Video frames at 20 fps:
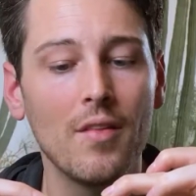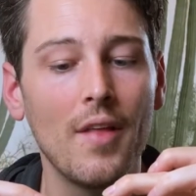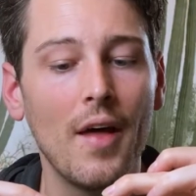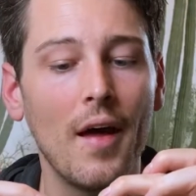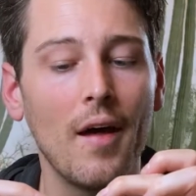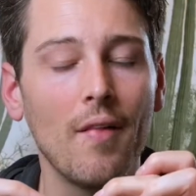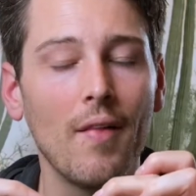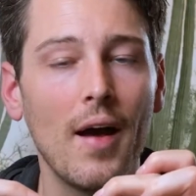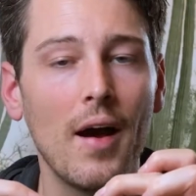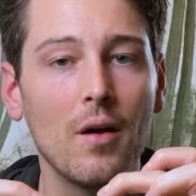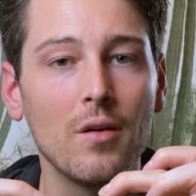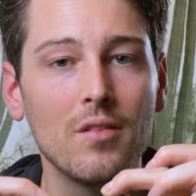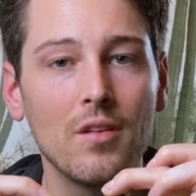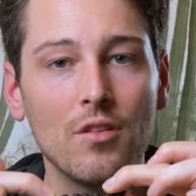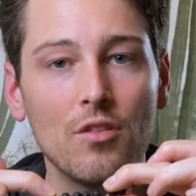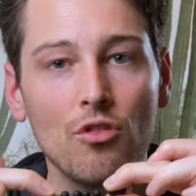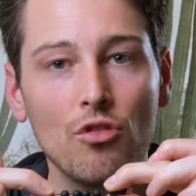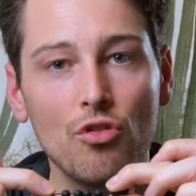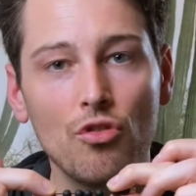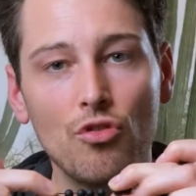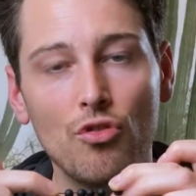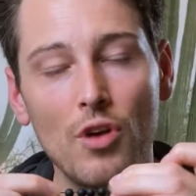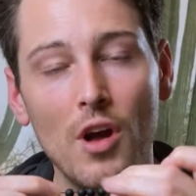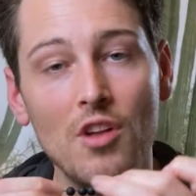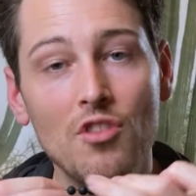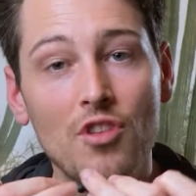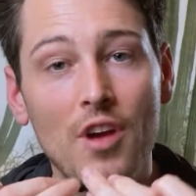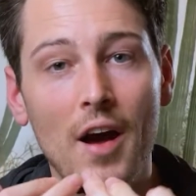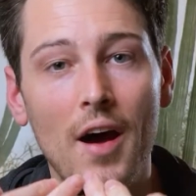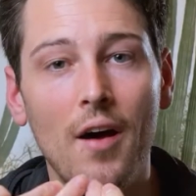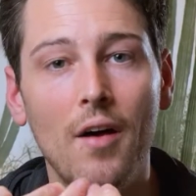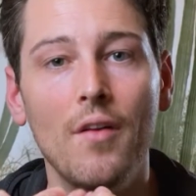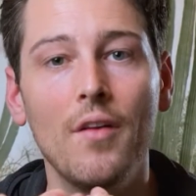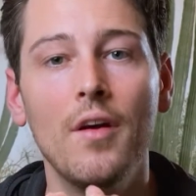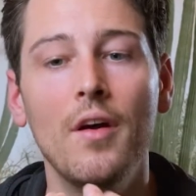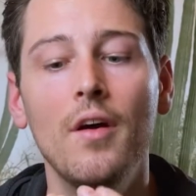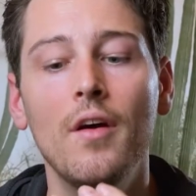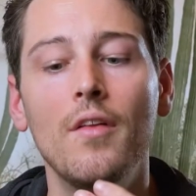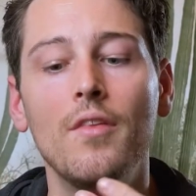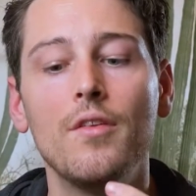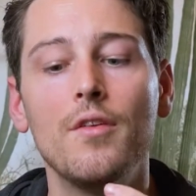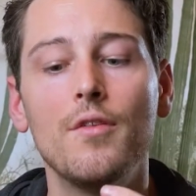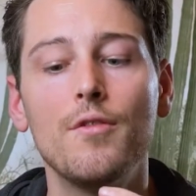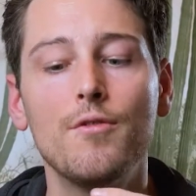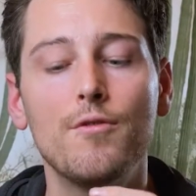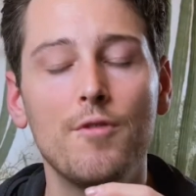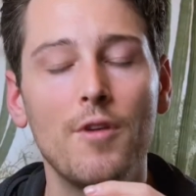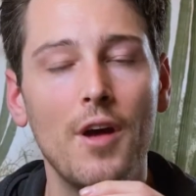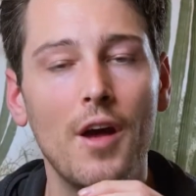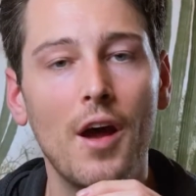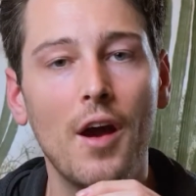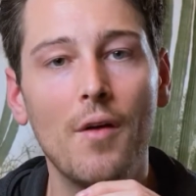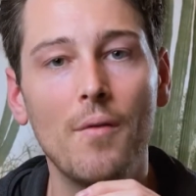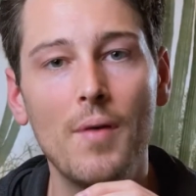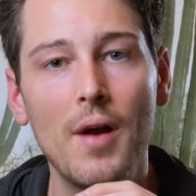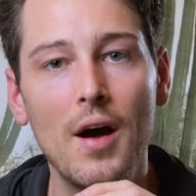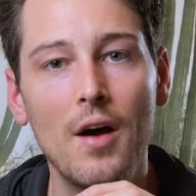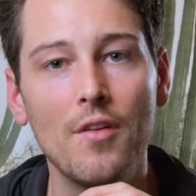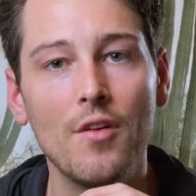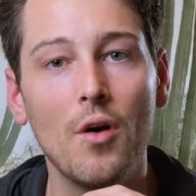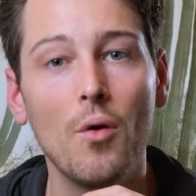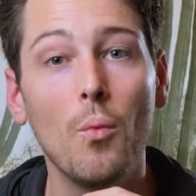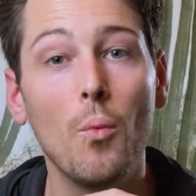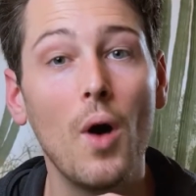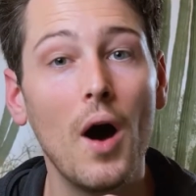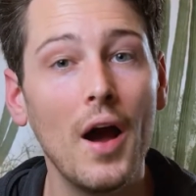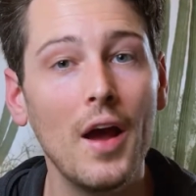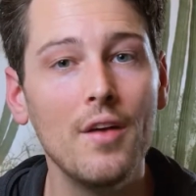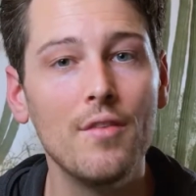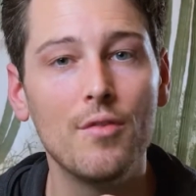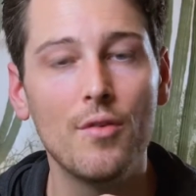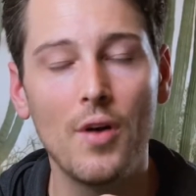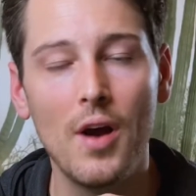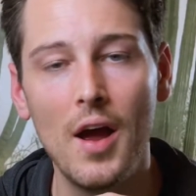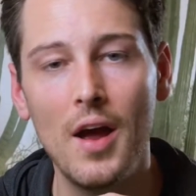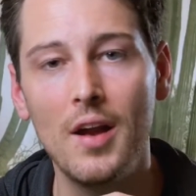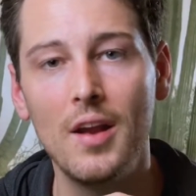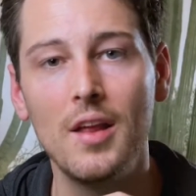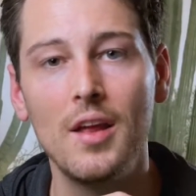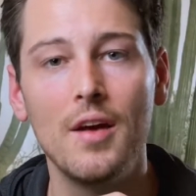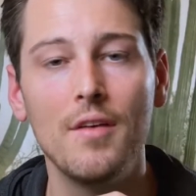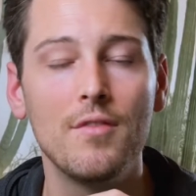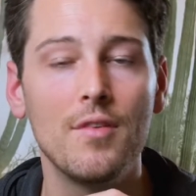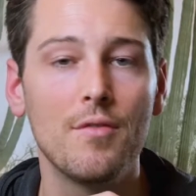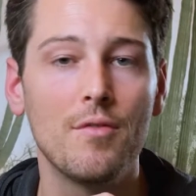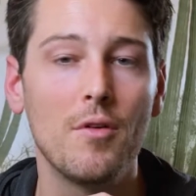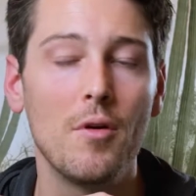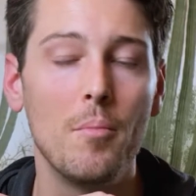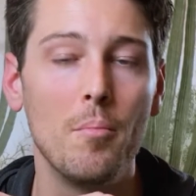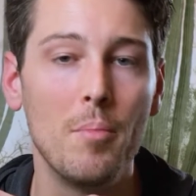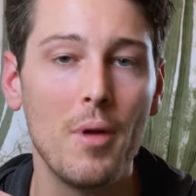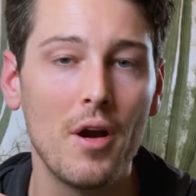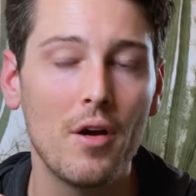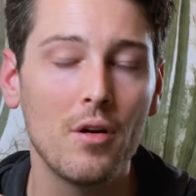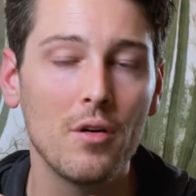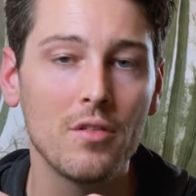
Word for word: that allows it to stretch out to fit around a wide variety of different barrel